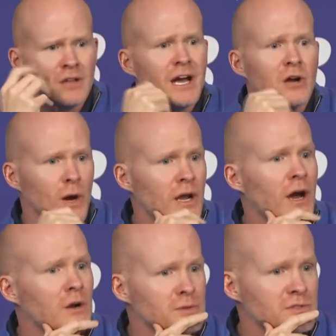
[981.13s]
Not quite
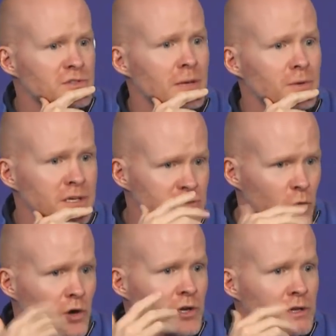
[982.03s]
100%, but he's
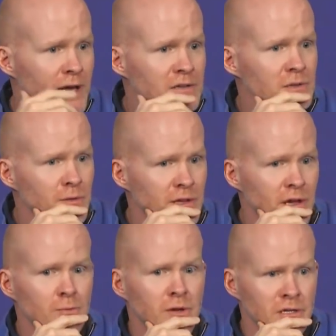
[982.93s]
working like some of the
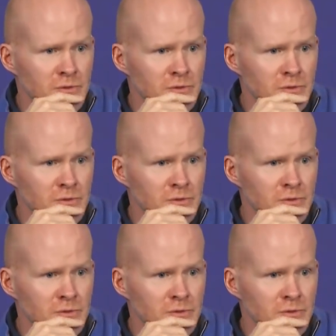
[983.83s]
other players.